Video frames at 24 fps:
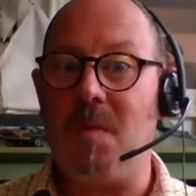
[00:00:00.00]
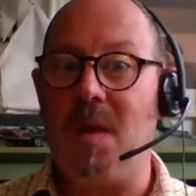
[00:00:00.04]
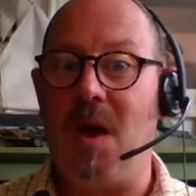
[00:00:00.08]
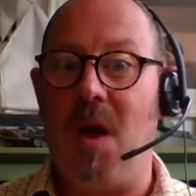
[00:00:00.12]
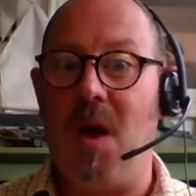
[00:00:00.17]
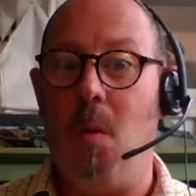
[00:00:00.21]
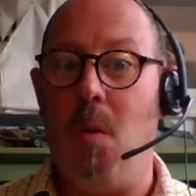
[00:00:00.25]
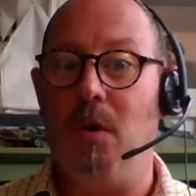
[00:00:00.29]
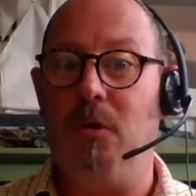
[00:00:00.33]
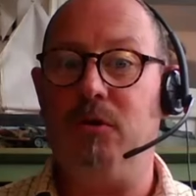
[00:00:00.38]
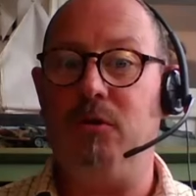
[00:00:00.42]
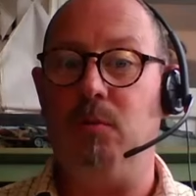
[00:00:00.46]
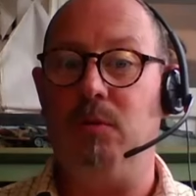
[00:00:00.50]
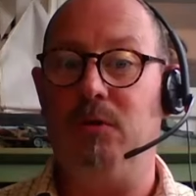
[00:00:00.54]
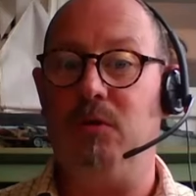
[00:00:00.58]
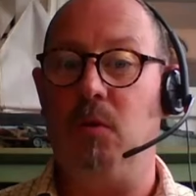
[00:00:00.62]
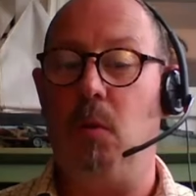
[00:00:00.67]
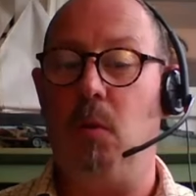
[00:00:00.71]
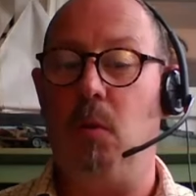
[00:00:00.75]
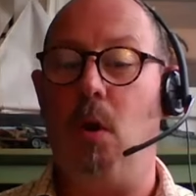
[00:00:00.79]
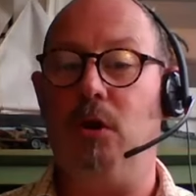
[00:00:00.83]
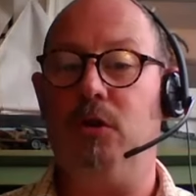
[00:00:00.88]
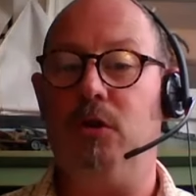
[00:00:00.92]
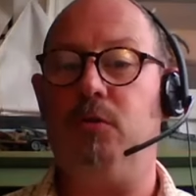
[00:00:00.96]
Awash was
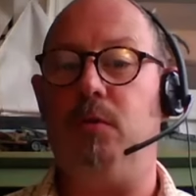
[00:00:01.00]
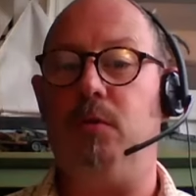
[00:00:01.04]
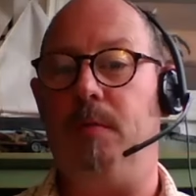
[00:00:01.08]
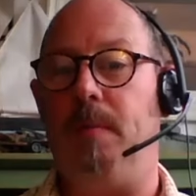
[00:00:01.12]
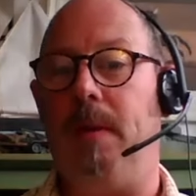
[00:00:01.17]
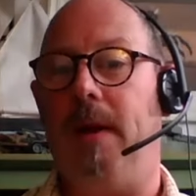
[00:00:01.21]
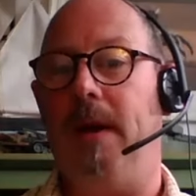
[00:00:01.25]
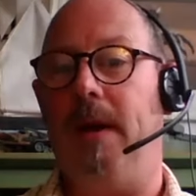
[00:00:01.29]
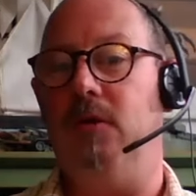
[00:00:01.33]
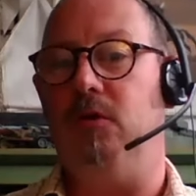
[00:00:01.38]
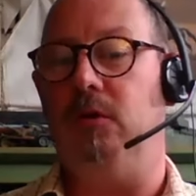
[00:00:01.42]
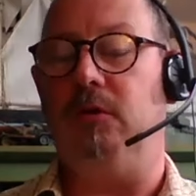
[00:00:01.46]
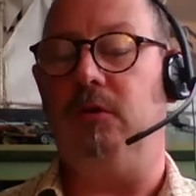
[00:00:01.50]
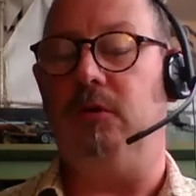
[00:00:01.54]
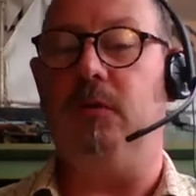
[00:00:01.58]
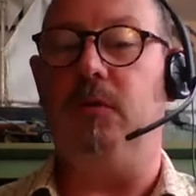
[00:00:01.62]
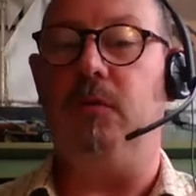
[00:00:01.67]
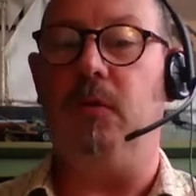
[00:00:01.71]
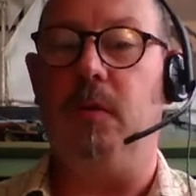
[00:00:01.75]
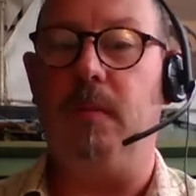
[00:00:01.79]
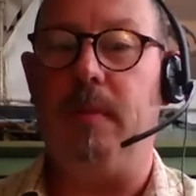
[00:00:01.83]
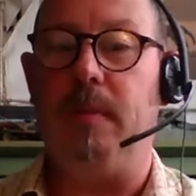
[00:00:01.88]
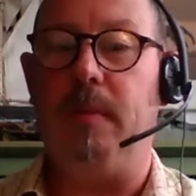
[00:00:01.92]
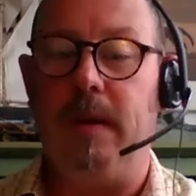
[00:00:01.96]
awash with plagiarism
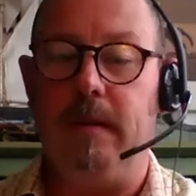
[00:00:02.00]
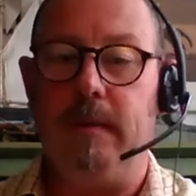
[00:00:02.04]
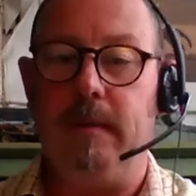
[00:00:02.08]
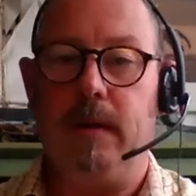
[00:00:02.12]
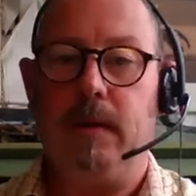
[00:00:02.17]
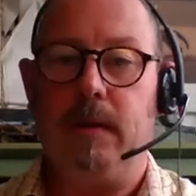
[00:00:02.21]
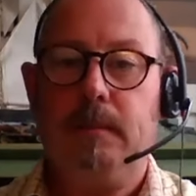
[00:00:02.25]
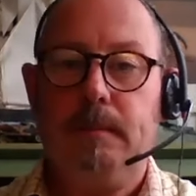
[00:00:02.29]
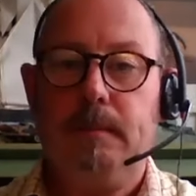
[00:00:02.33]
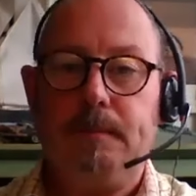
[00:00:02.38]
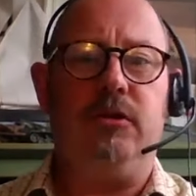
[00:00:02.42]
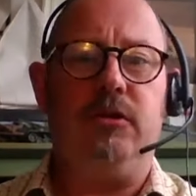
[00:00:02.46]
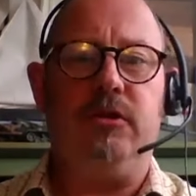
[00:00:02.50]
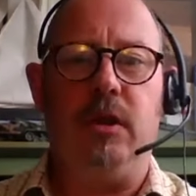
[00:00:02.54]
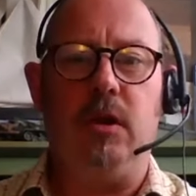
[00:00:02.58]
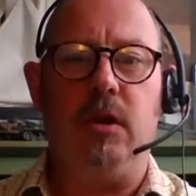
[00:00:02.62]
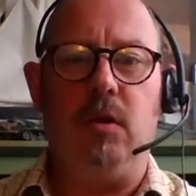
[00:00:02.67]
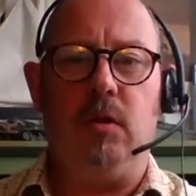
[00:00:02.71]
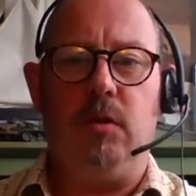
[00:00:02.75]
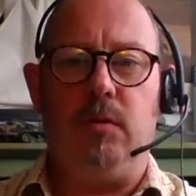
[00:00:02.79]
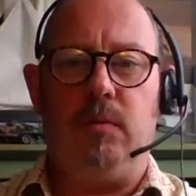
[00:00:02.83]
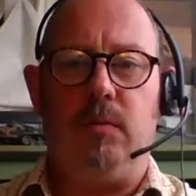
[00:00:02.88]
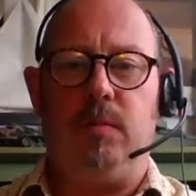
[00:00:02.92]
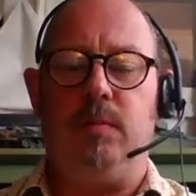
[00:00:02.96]
for a period.
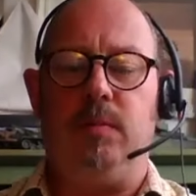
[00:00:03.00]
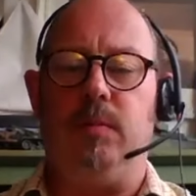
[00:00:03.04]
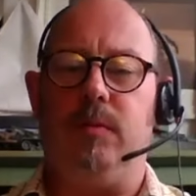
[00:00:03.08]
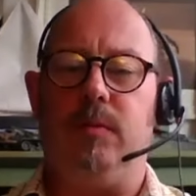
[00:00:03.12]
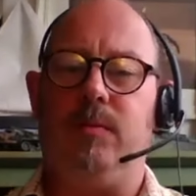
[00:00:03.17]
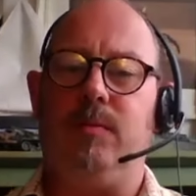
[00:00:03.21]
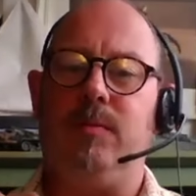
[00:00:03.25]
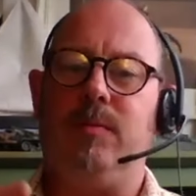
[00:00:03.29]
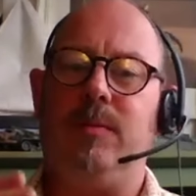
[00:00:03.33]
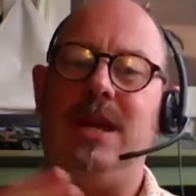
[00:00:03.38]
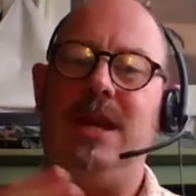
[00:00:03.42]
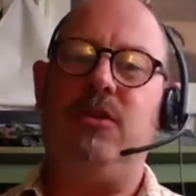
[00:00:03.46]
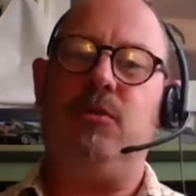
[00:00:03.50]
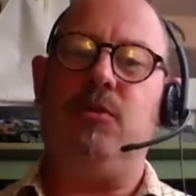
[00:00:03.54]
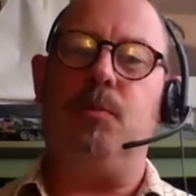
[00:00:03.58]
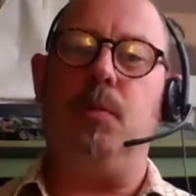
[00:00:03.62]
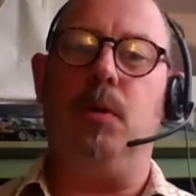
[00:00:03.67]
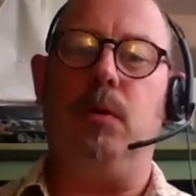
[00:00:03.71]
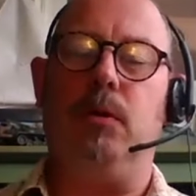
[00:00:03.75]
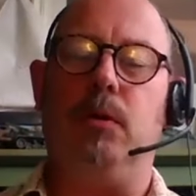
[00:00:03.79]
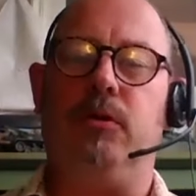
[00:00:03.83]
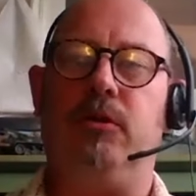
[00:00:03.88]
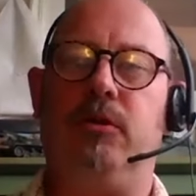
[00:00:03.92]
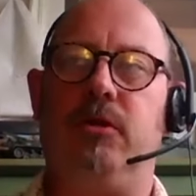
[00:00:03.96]
So these
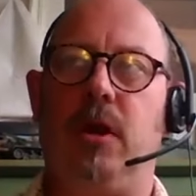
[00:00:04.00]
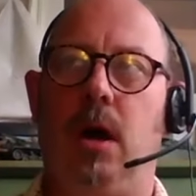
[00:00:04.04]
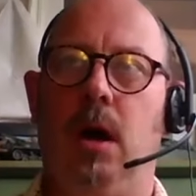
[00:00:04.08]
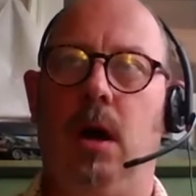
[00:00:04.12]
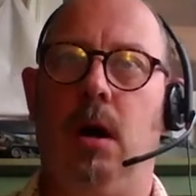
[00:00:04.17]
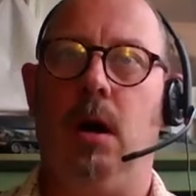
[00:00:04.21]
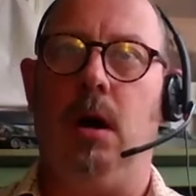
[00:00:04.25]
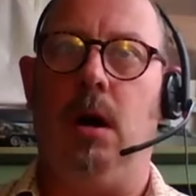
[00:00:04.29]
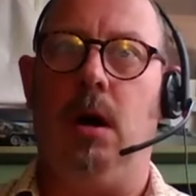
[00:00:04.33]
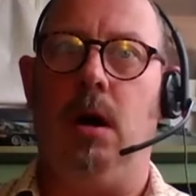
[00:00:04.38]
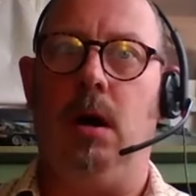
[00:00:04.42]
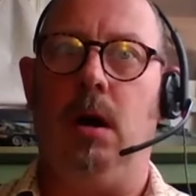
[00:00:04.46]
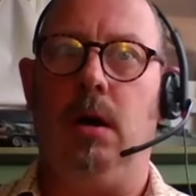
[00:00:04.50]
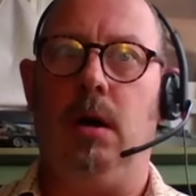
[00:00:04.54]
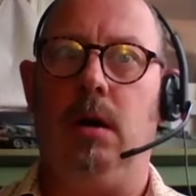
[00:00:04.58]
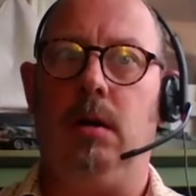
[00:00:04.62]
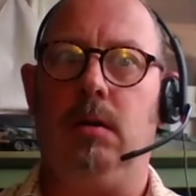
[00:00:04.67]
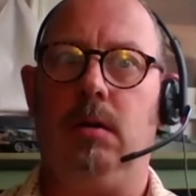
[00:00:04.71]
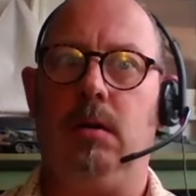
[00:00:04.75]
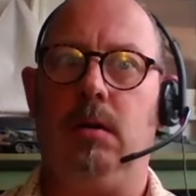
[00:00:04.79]
books are